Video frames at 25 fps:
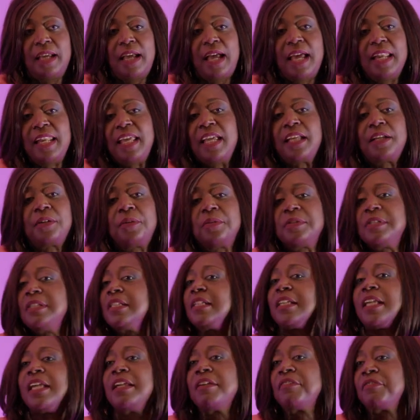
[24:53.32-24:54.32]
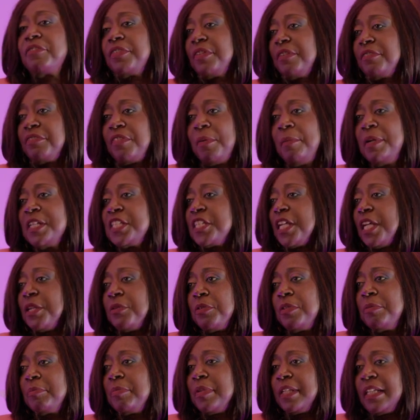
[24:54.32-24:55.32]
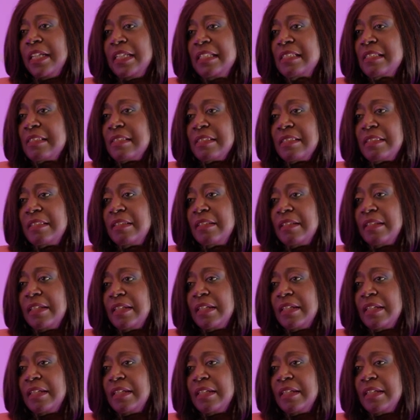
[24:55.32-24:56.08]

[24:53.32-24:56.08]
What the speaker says: And I couldn't give from a genuine place.